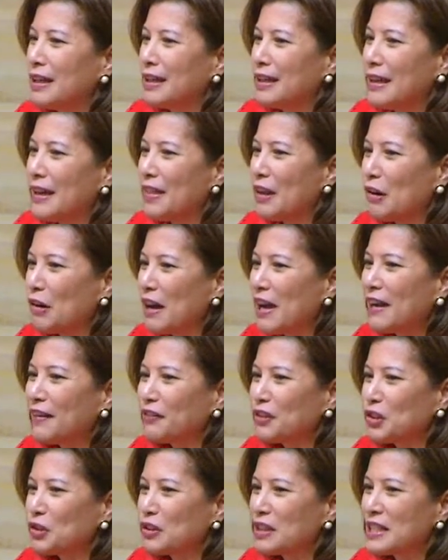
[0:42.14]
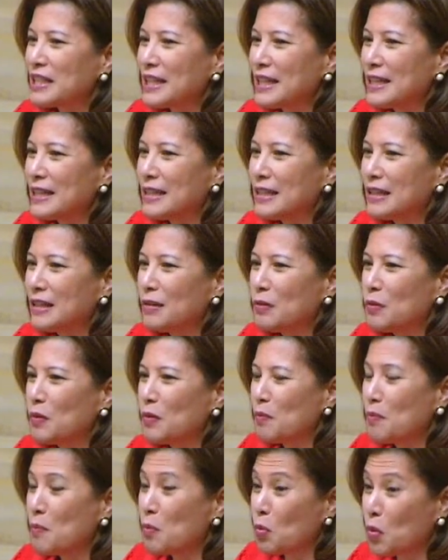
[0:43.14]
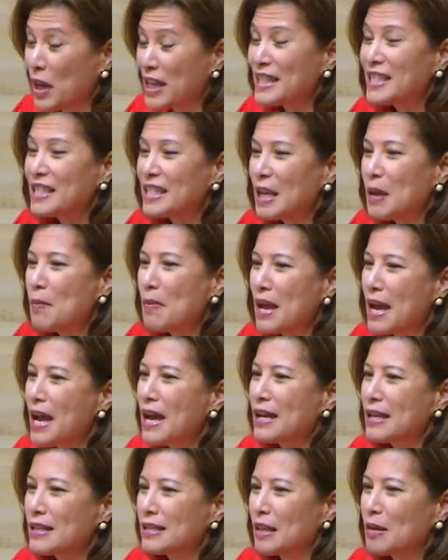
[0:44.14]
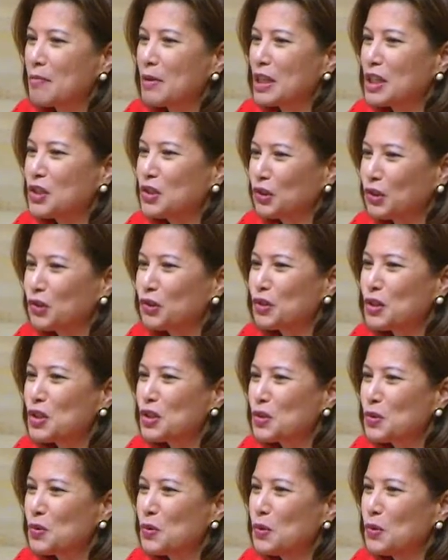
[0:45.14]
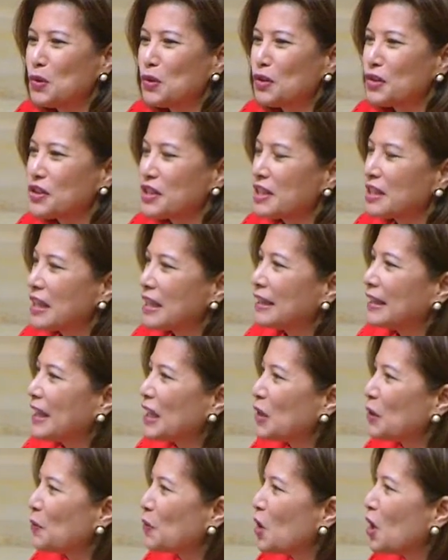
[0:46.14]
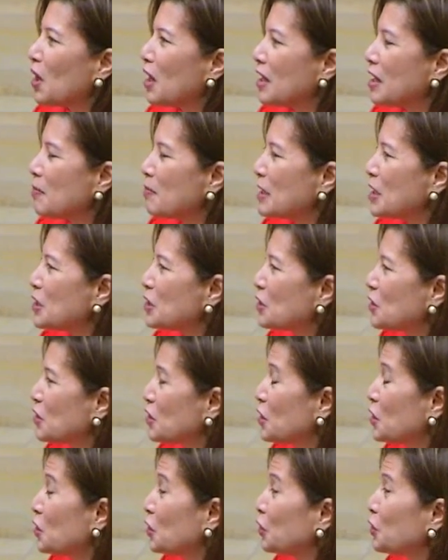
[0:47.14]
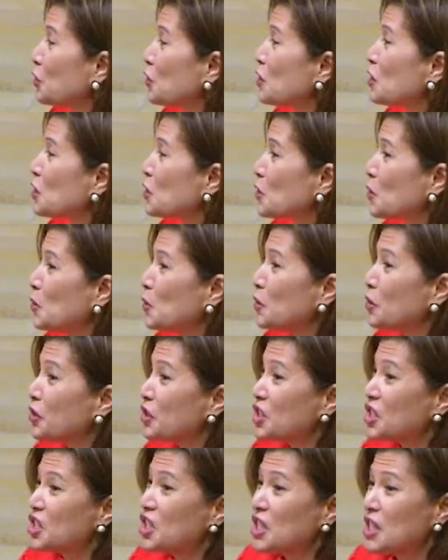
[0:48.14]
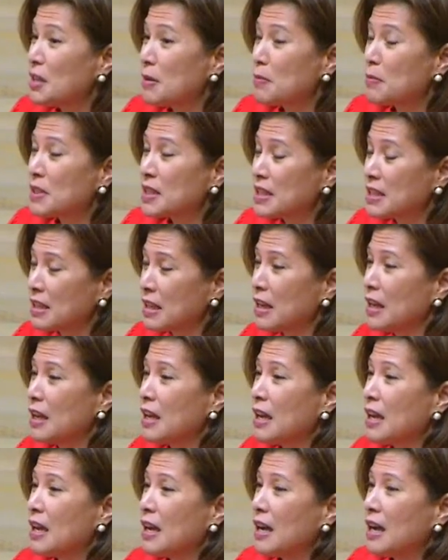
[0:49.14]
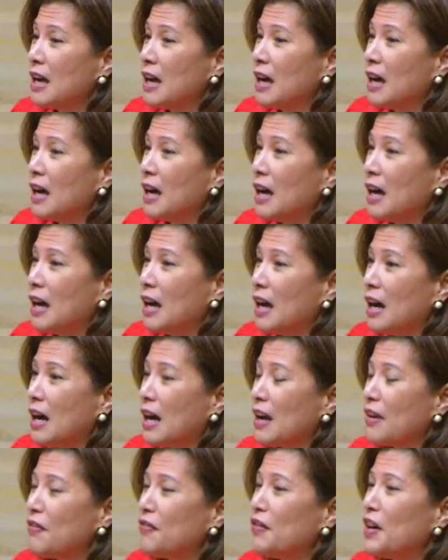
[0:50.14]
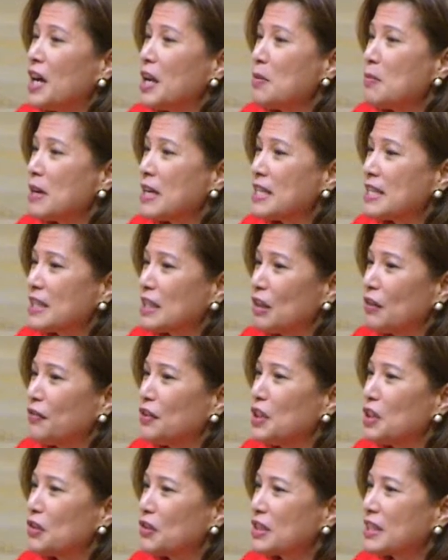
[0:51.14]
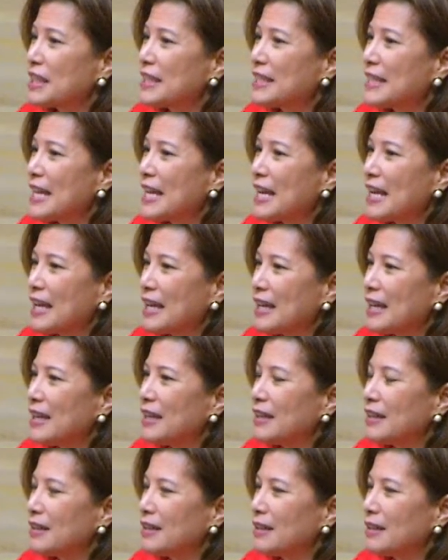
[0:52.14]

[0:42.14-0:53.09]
and thereafter attended Wednesday mass at my children's schools and then later on in my children's schools' gyms, I find myself here today